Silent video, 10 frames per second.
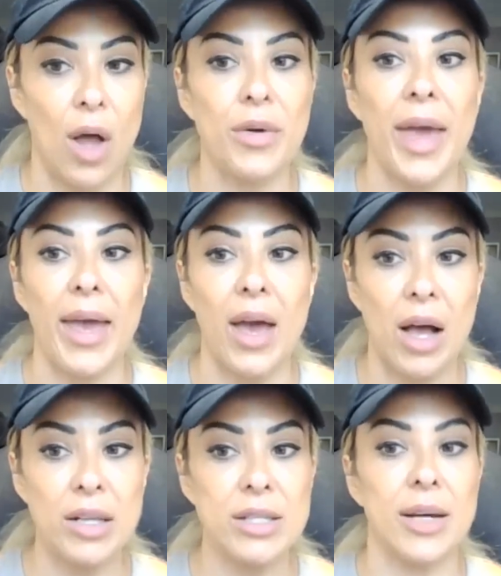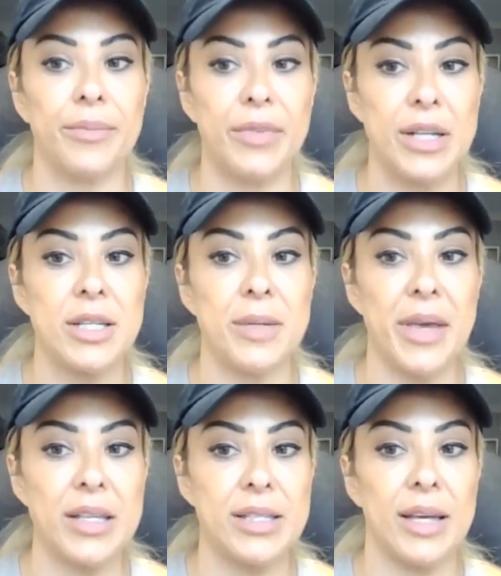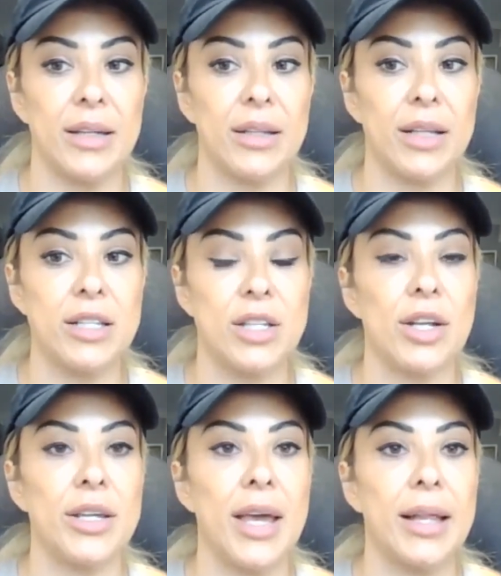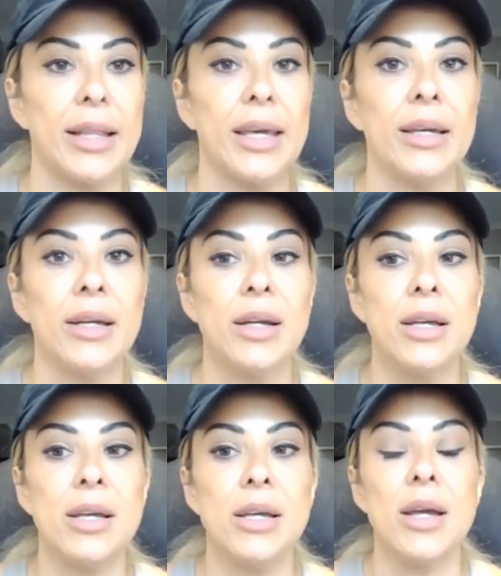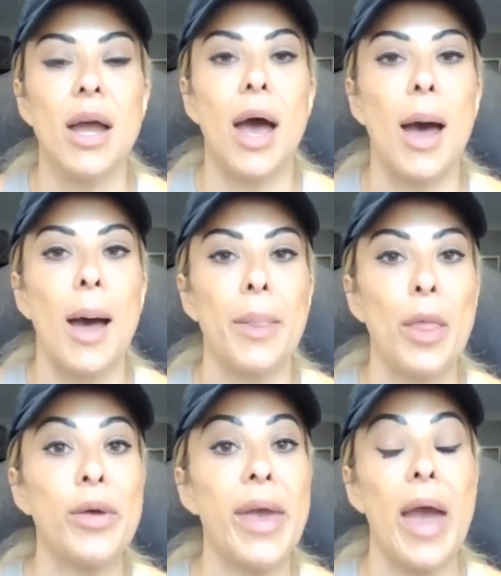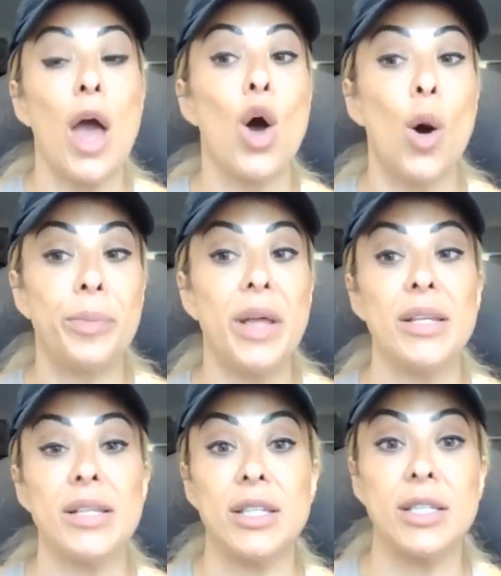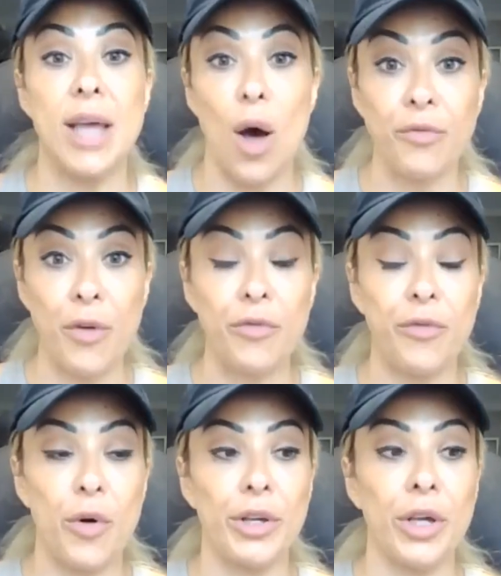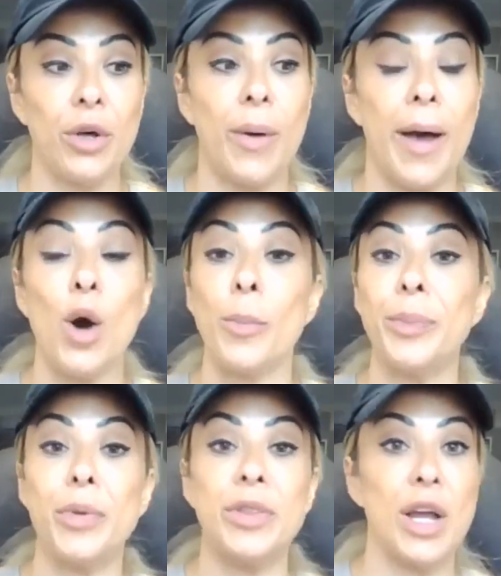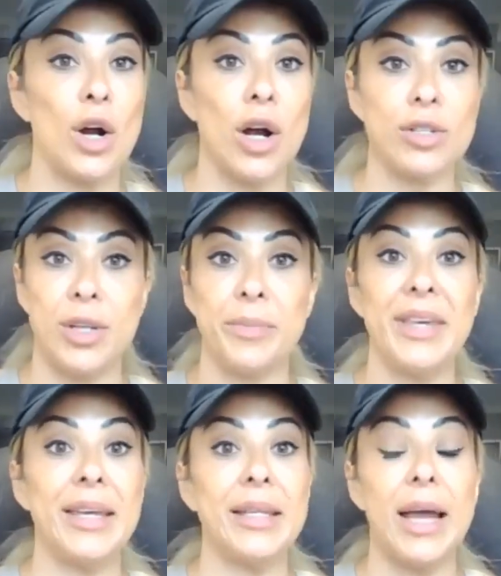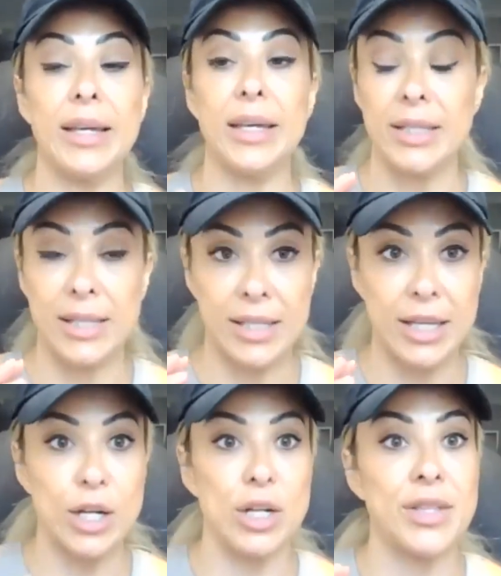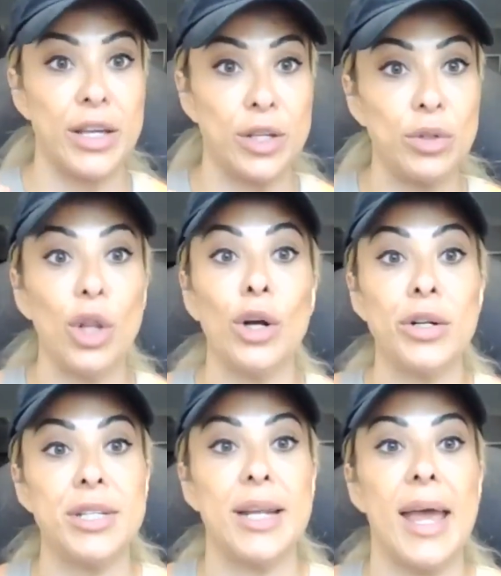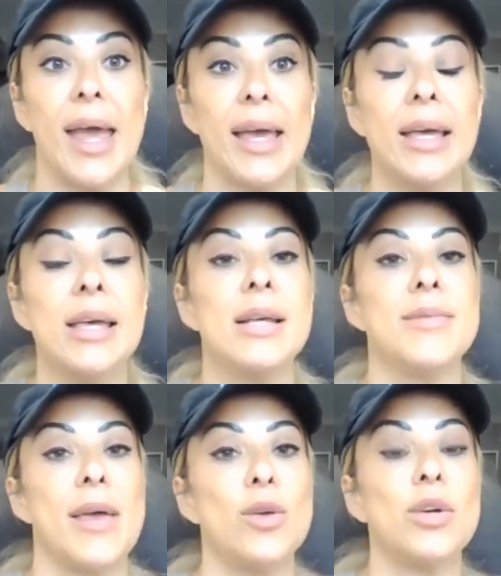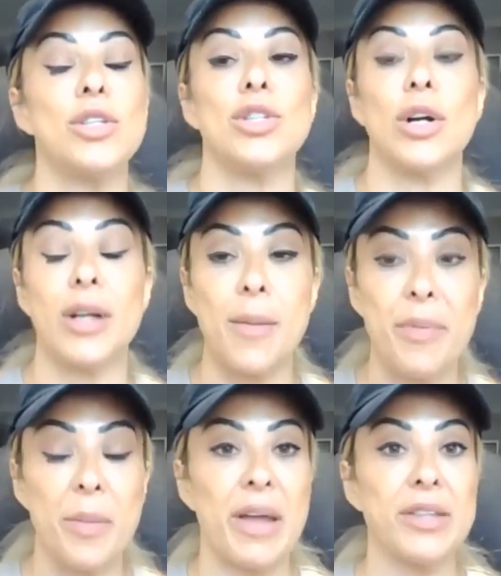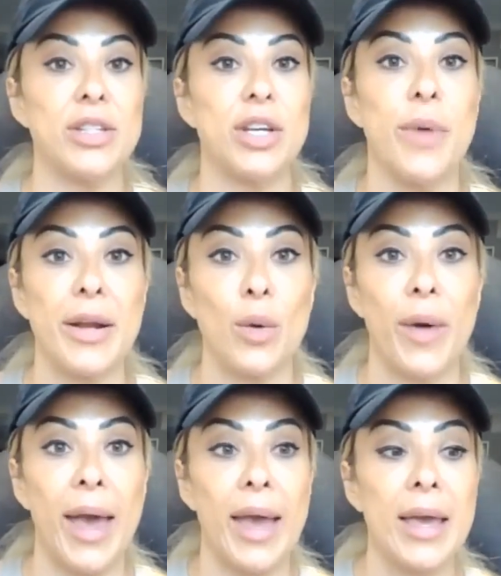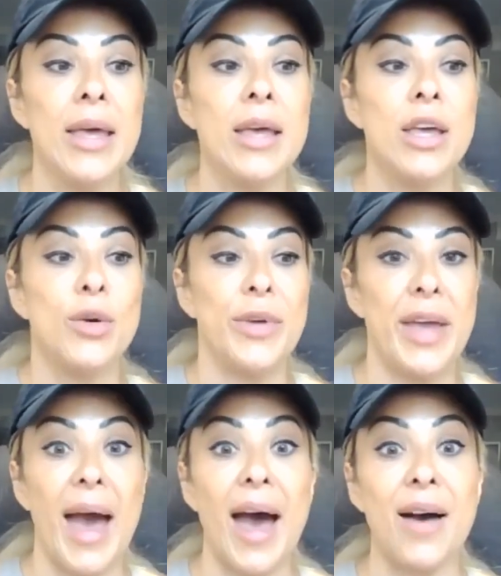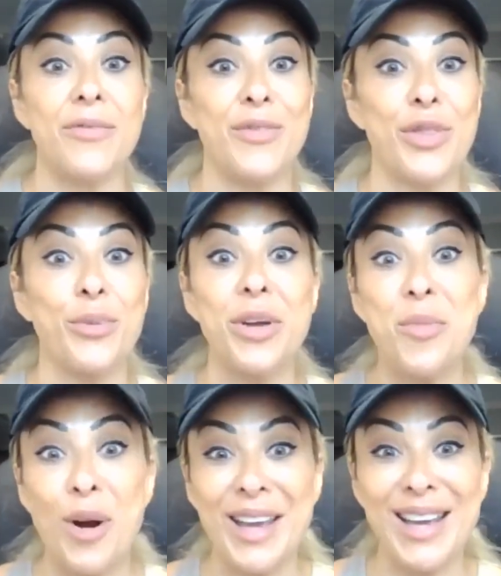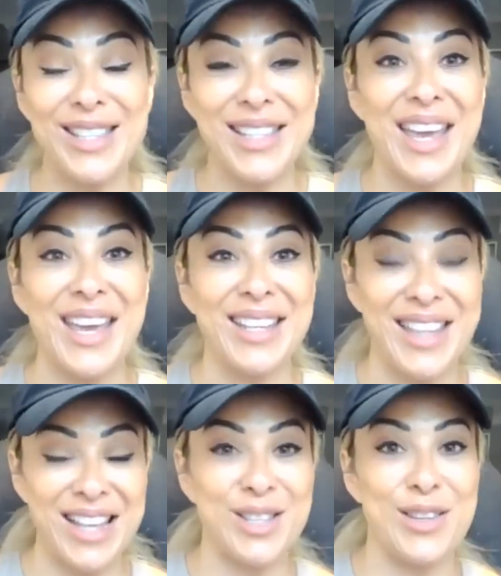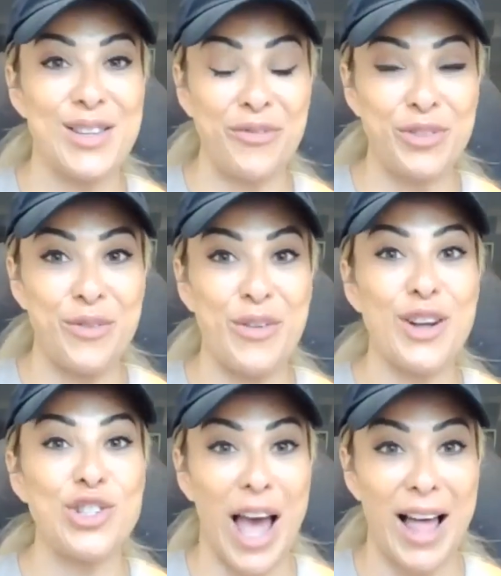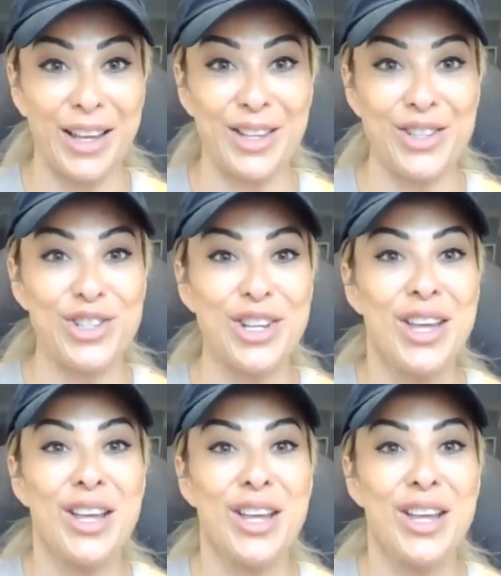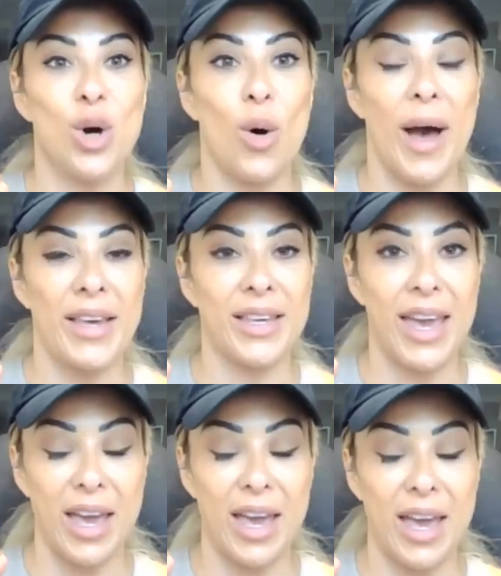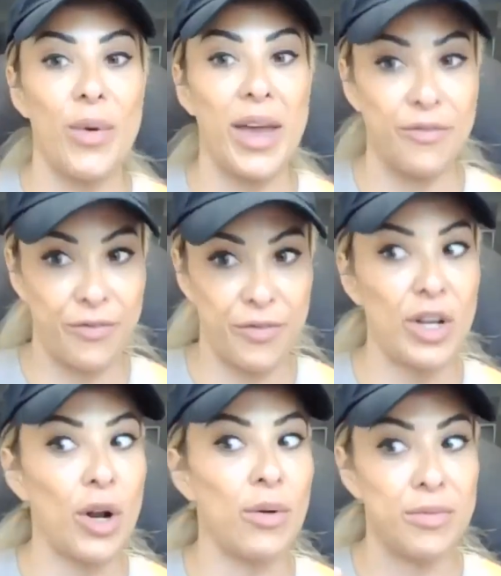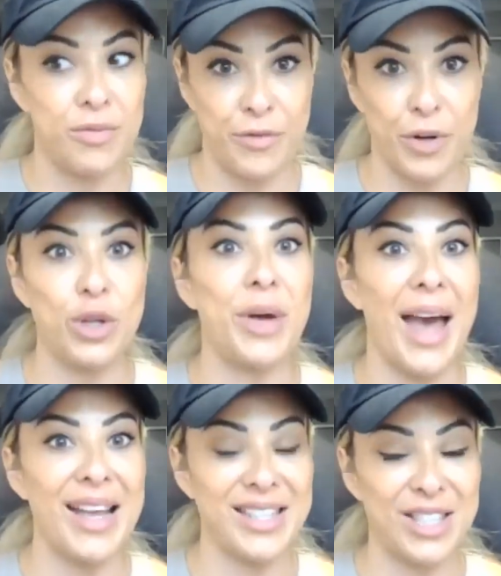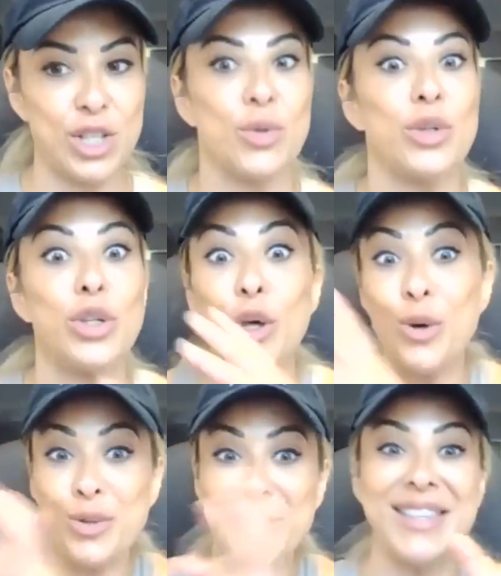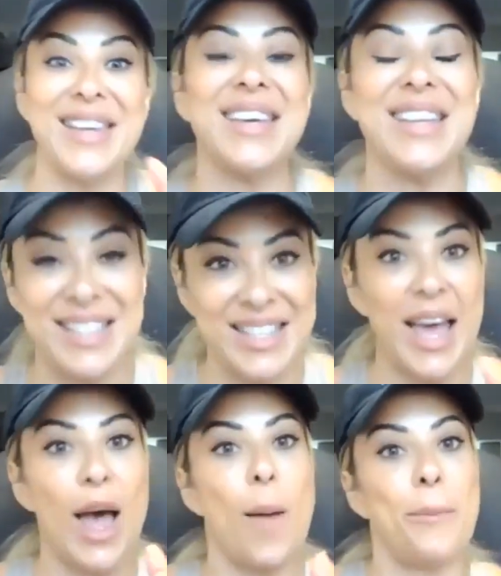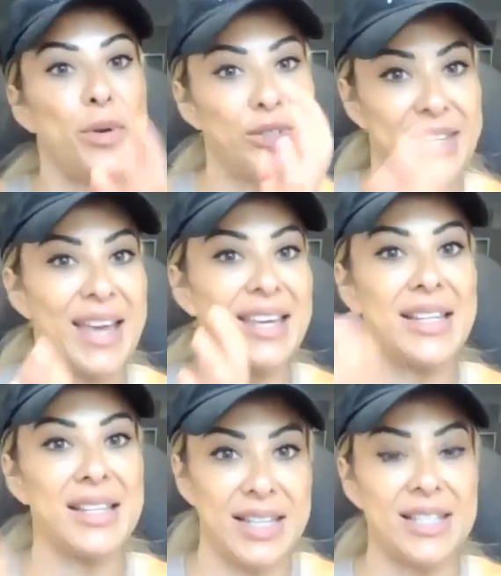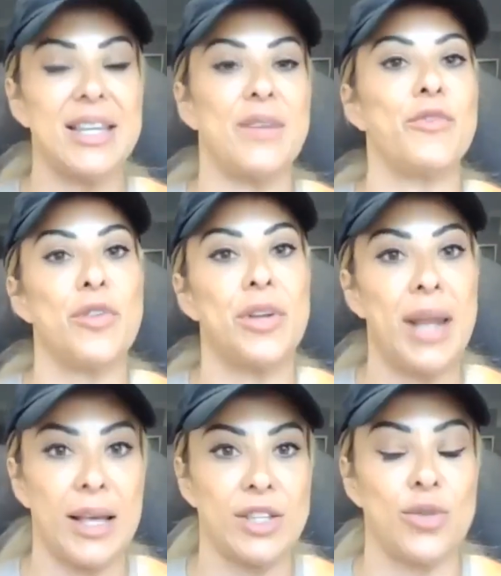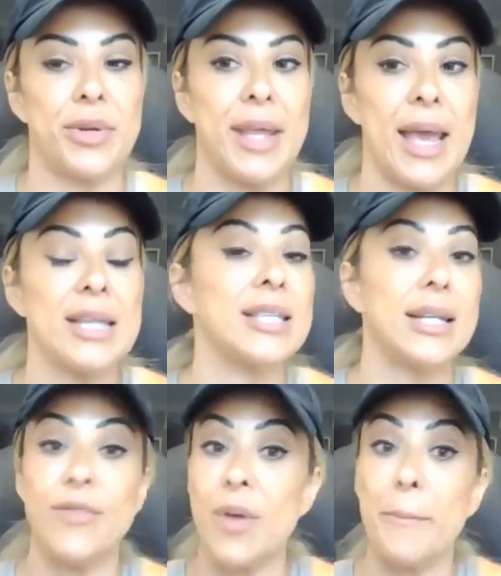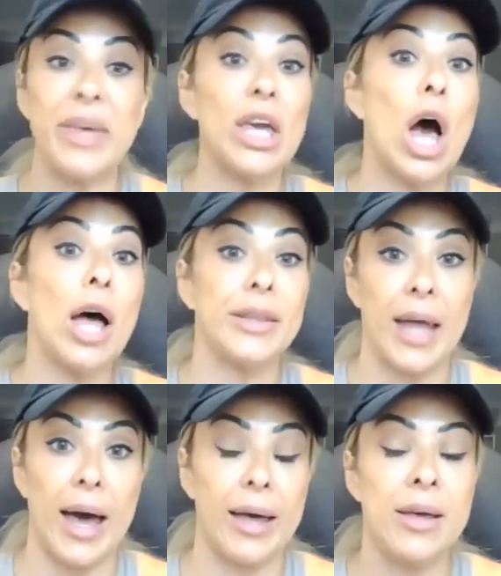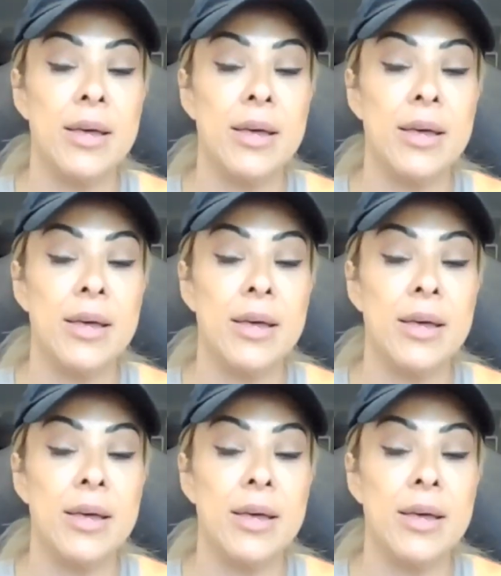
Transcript: Okay, awesome. That's amazing. That's good, Kelly. Okay, I hope that this is helpful for you. I hope there are some key nuggets here that you learned today that you can start implementing right away. We have 3 more days left of our challenge. So I can't wait, for you guys to use these to help you stay consistent for the next 3 days and even beyond that.